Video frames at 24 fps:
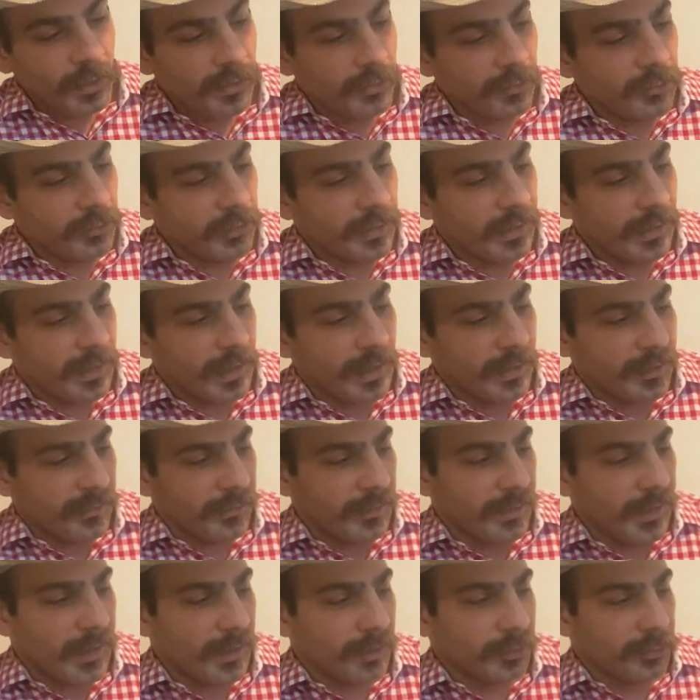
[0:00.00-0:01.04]
you got like a
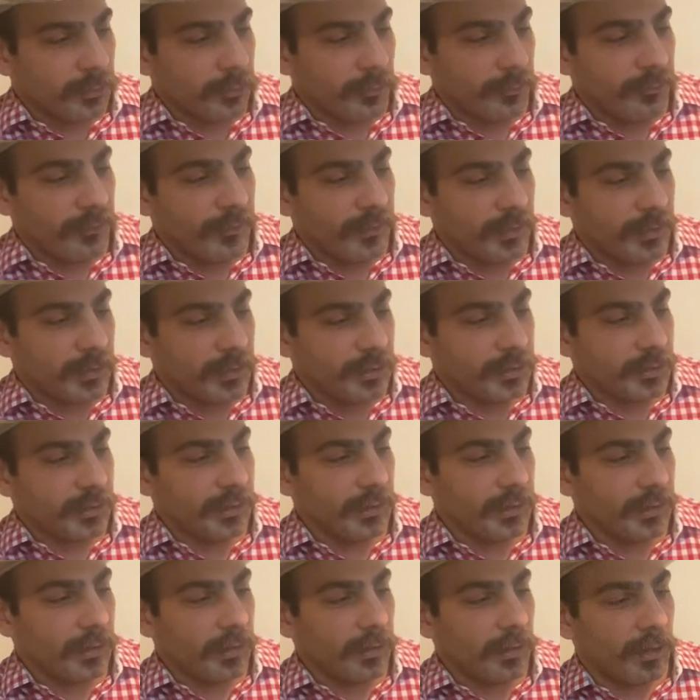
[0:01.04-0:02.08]
natural finish
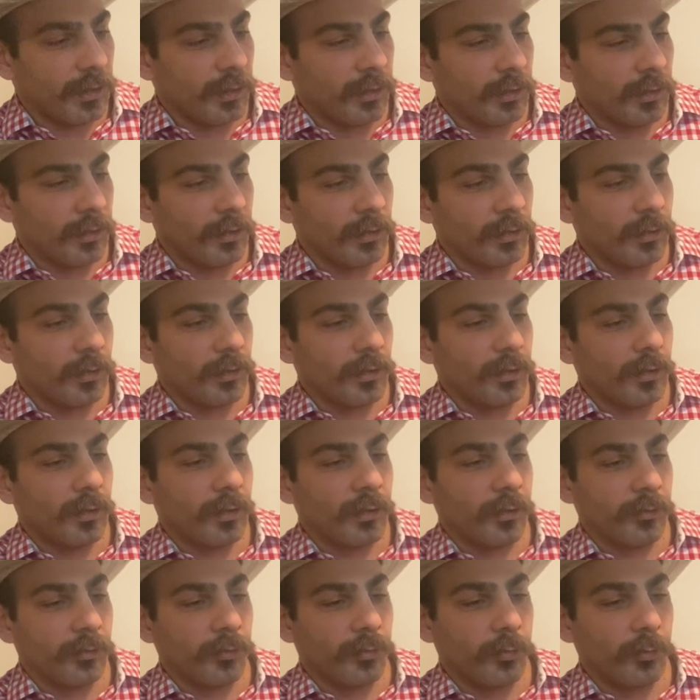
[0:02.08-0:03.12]
uh,
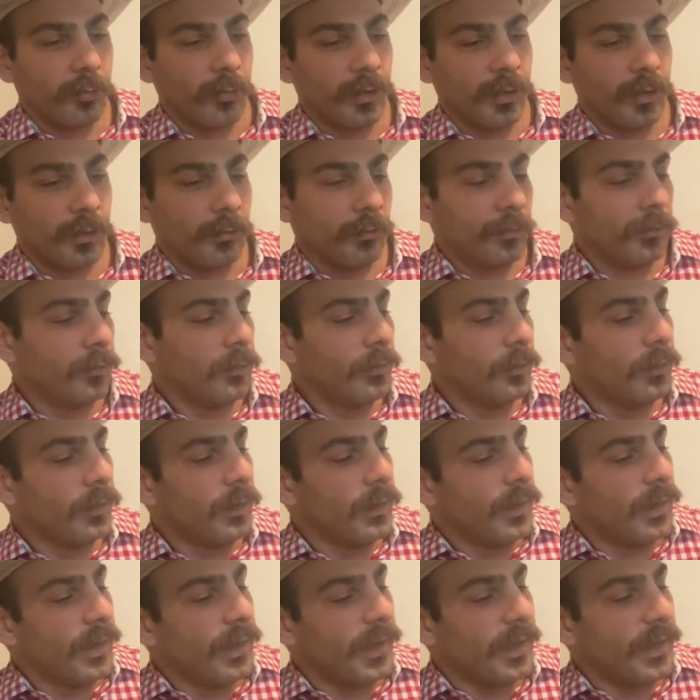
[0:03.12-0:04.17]
on the welt,
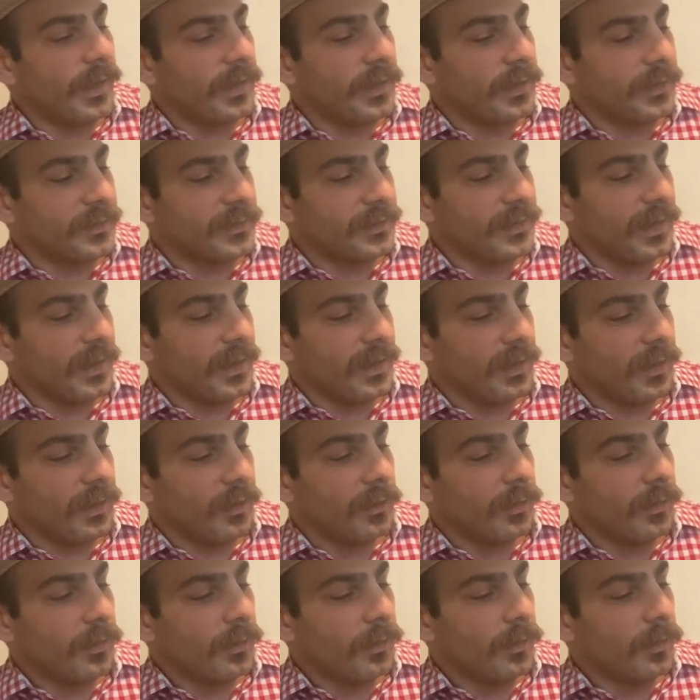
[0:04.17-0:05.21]
and it's a
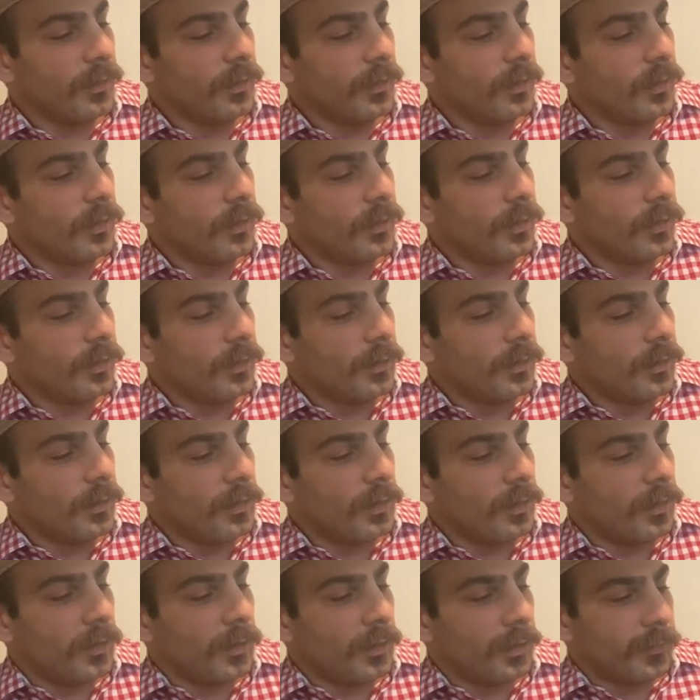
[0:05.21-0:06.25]

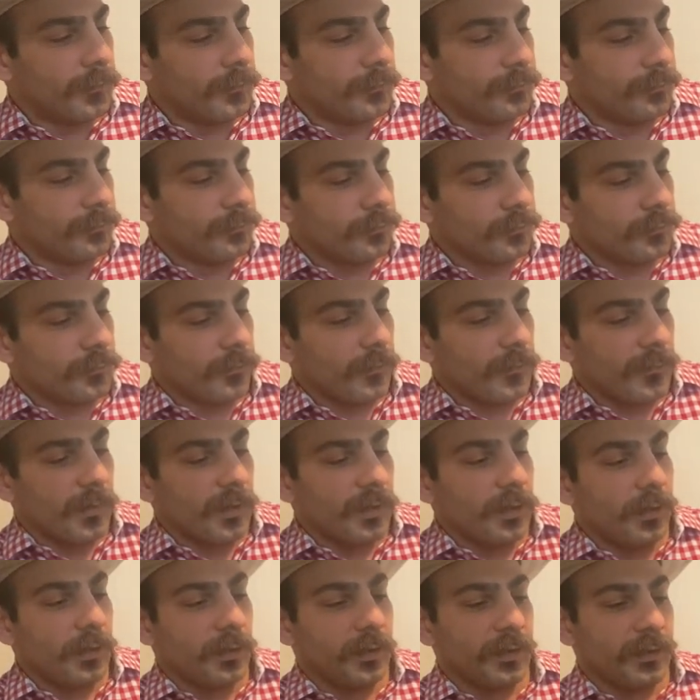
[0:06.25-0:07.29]
um,
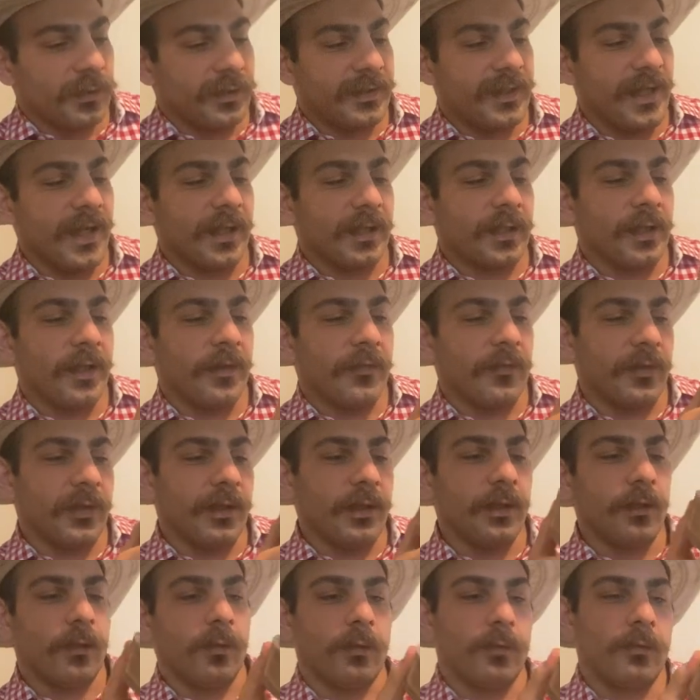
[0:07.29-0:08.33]
stack leather
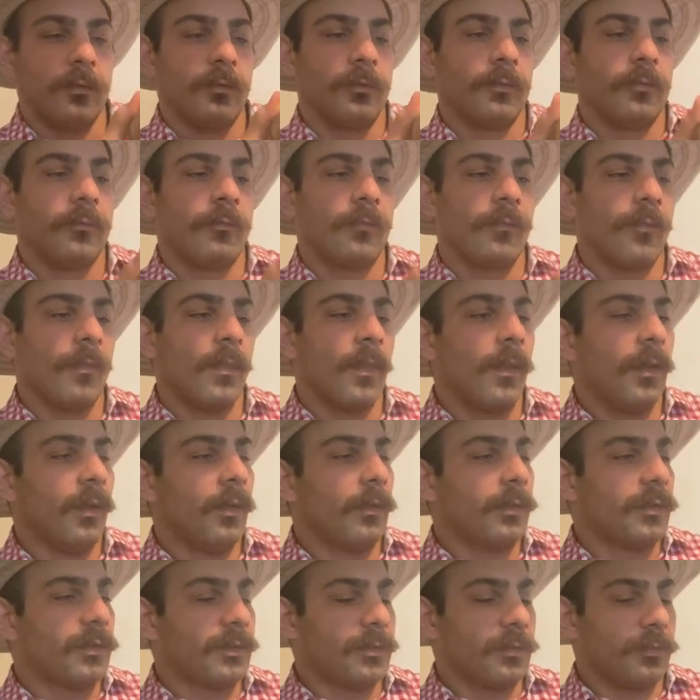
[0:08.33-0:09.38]
heel.
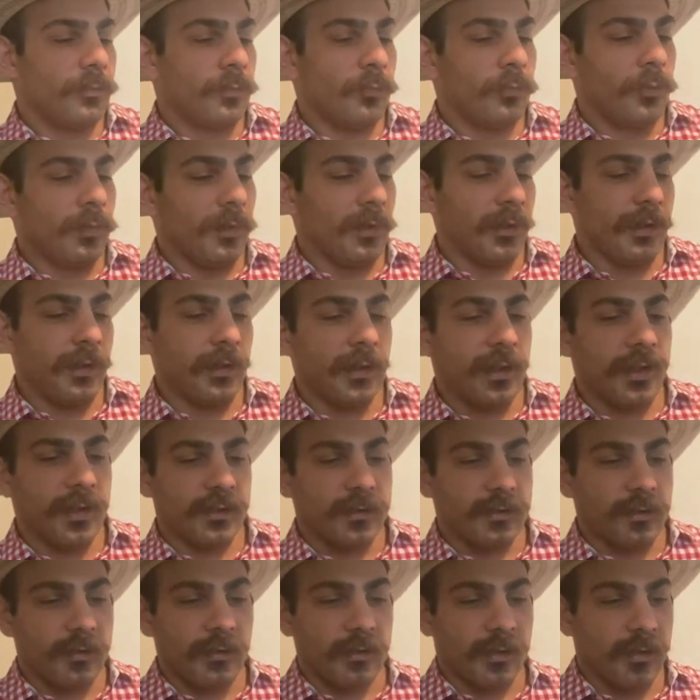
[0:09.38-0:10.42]
It's really
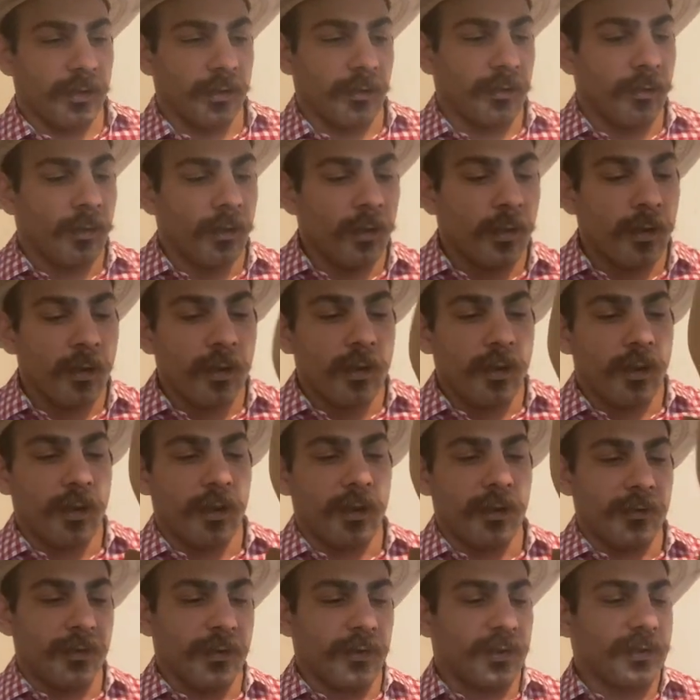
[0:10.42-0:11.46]
nice looking.
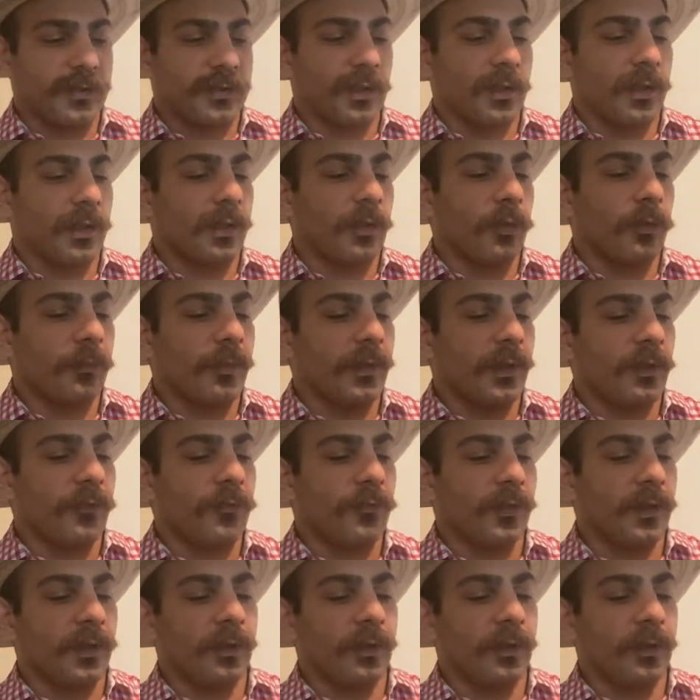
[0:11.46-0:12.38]
Uh, there's a little bit of an